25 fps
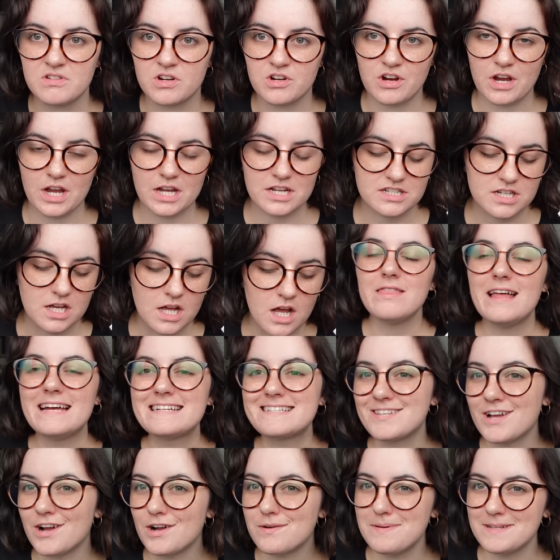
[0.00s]
Great.
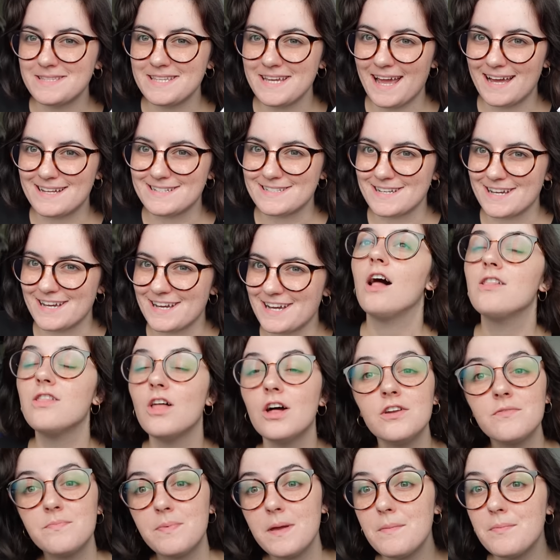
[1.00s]
Let's talk about the ending. A
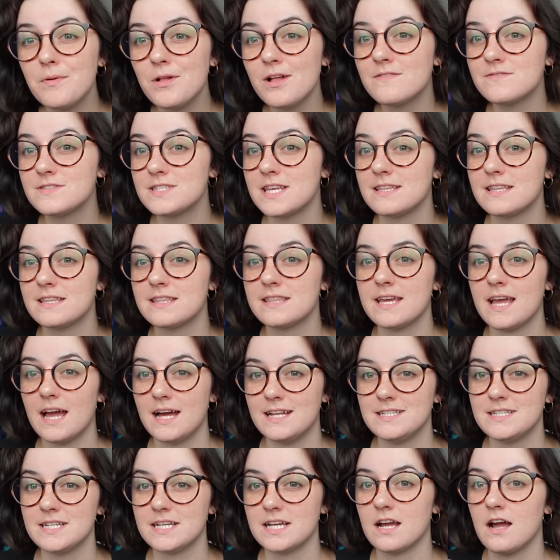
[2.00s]
lot of people have said that the
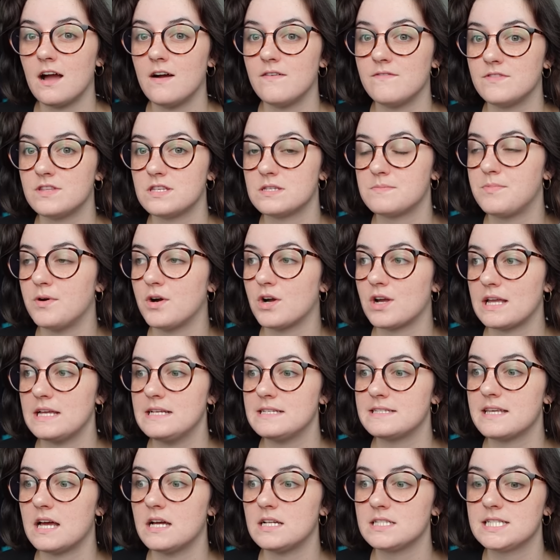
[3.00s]
ending of this book
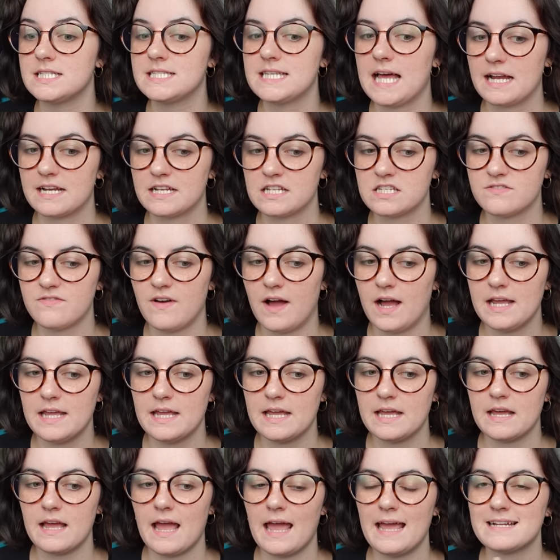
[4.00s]
is
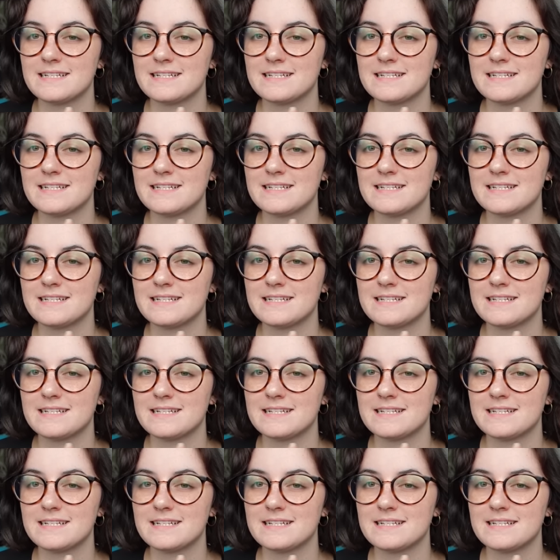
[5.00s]
unsatisfying,